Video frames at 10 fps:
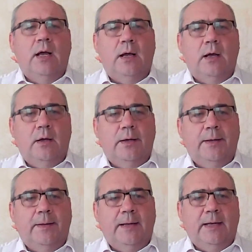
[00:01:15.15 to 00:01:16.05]

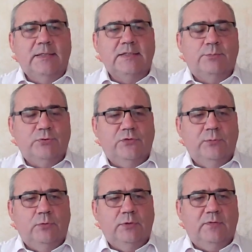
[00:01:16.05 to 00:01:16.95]
let's say,
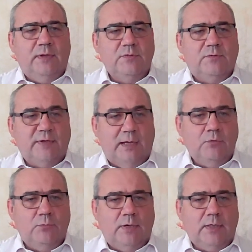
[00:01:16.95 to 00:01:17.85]
possible in terms of
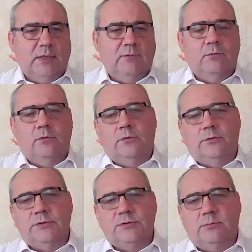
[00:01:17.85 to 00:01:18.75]
time to market for
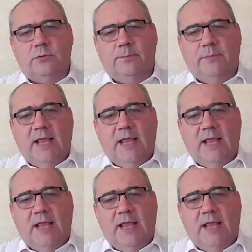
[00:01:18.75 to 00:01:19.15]
our customers.